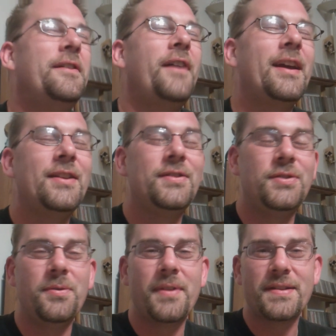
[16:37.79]
if I could
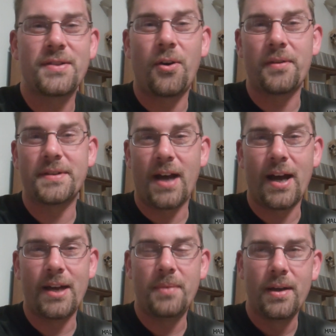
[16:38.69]
do this all the
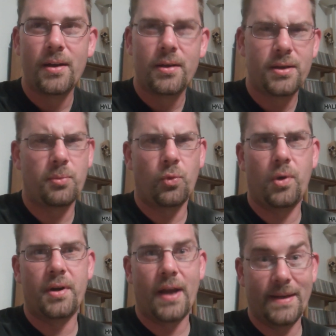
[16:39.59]
time, number
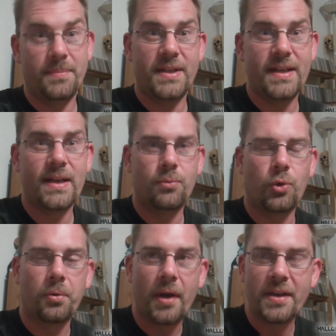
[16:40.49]
one, I'd be getting
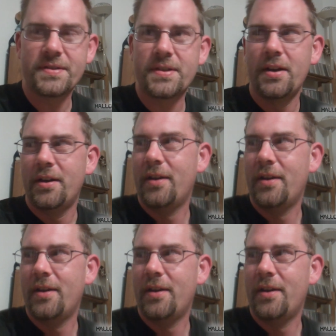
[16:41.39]
more rest